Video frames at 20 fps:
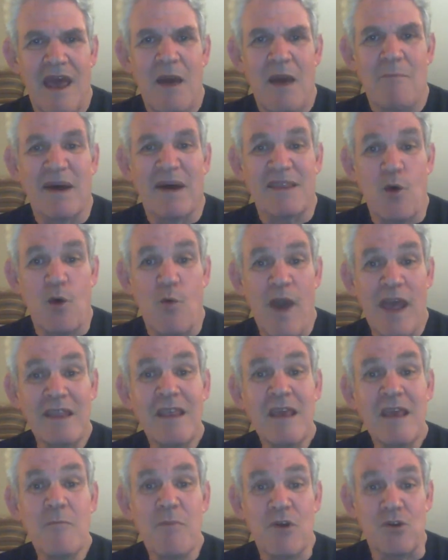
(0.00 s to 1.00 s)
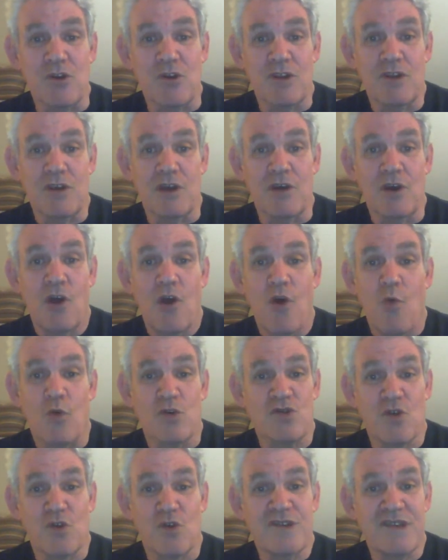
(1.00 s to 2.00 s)
But the waiting period here
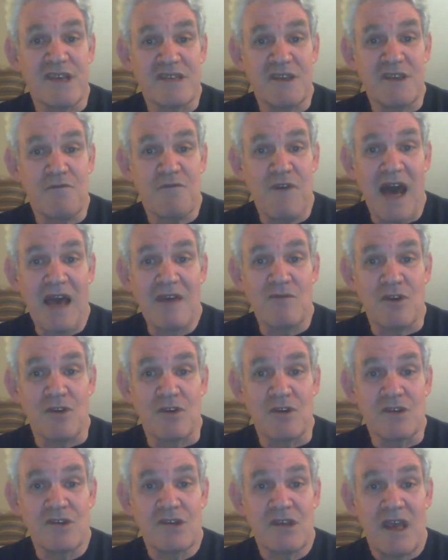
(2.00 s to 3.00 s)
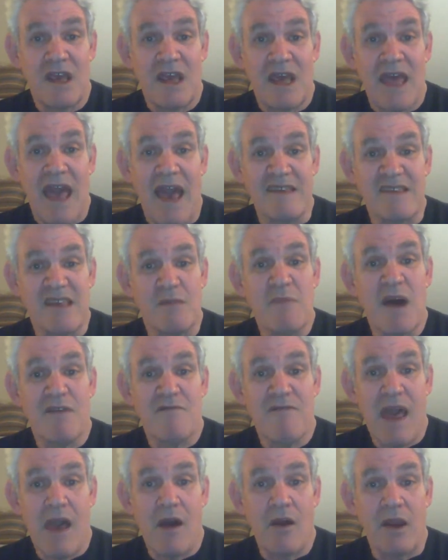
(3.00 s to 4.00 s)
was not 65 years, as in my
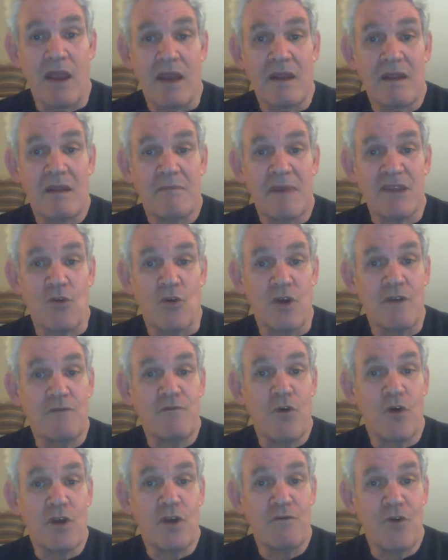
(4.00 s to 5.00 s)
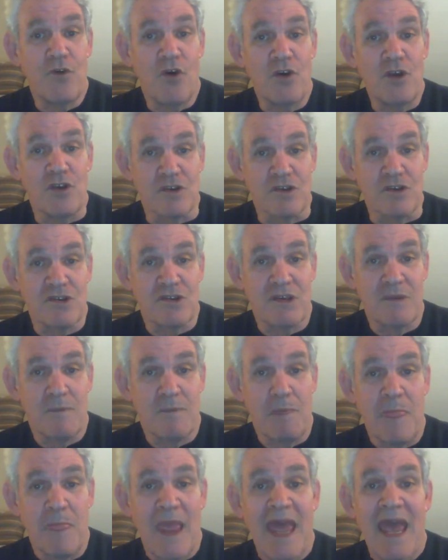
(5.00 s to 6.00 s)
violin, but only 44 years.
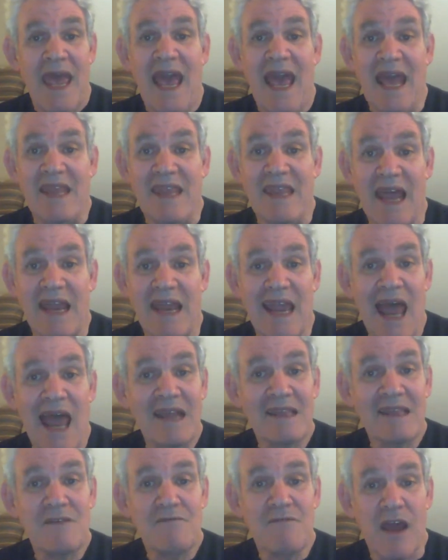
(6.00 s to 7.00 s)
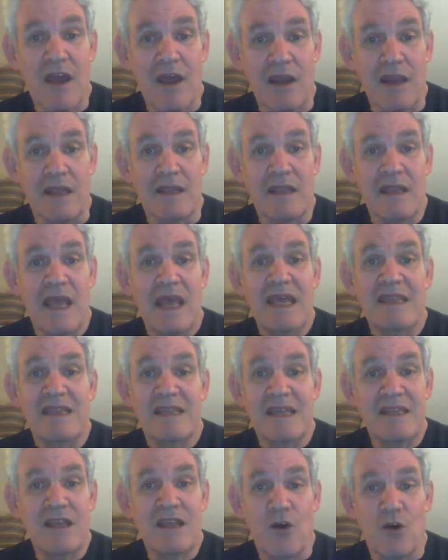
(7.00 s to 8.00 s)
And unlike the violin,
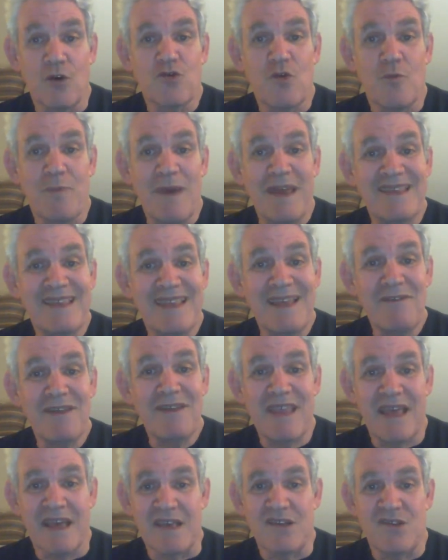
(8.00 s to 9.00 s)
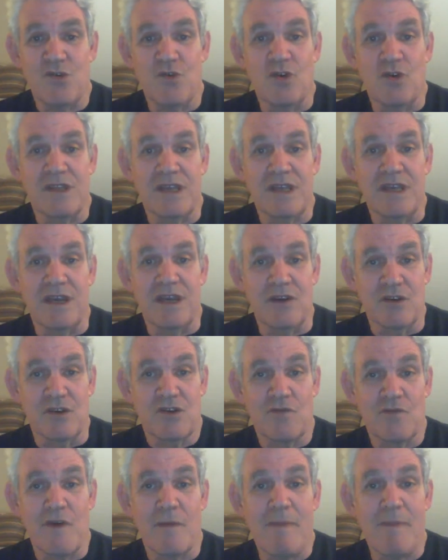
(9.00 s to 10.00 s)
TD also paid dividends during the years
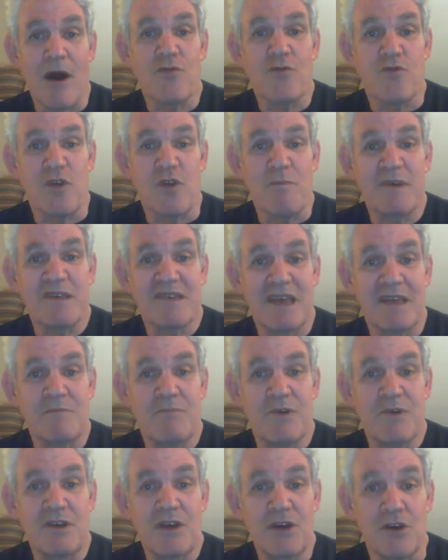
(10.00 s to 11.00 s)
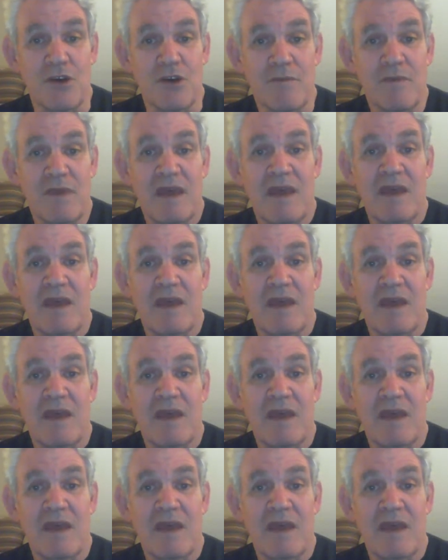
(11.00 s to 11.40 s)
of about 3% per year.